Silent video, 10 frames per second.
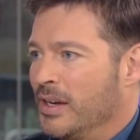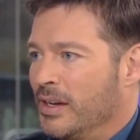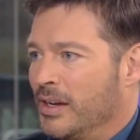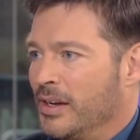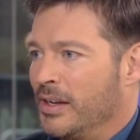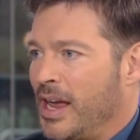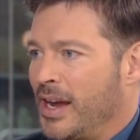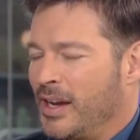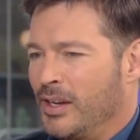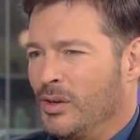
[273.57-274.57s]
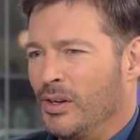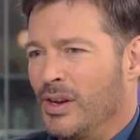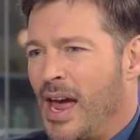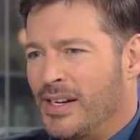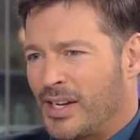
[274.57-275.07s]
Yeah. Uh, like you,
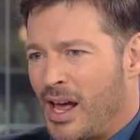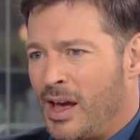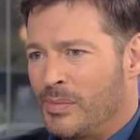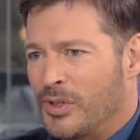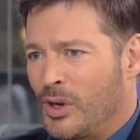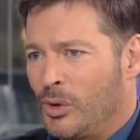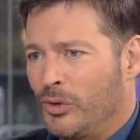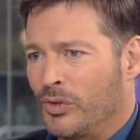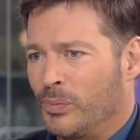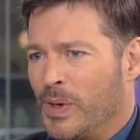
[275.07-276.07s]
nighttime shows,